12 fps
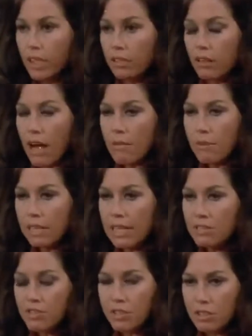right, well,
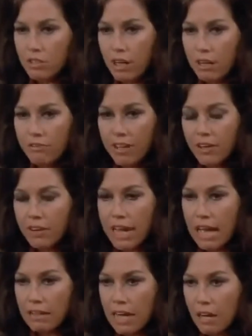let's try to figure it
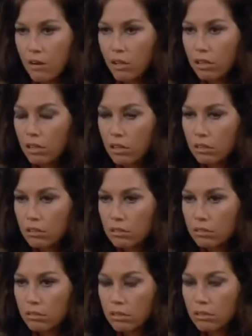out. Now,
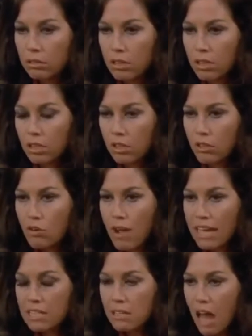who
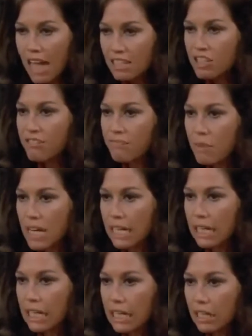has lots of
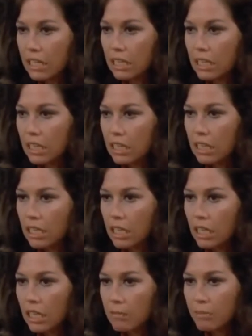money
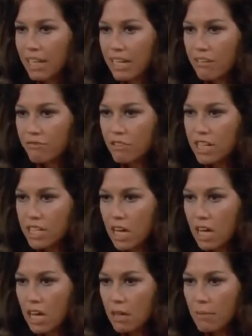and plenty of free
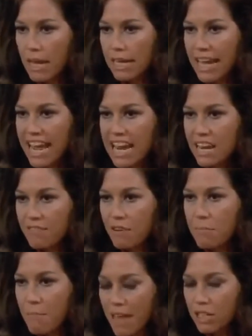time and can't even
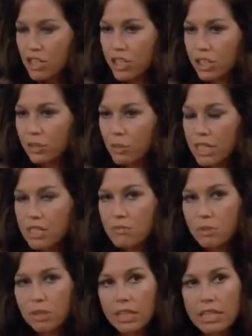mention what his
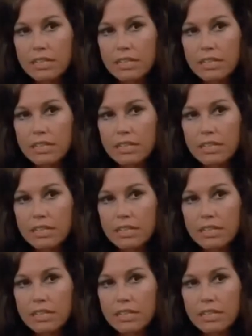work is?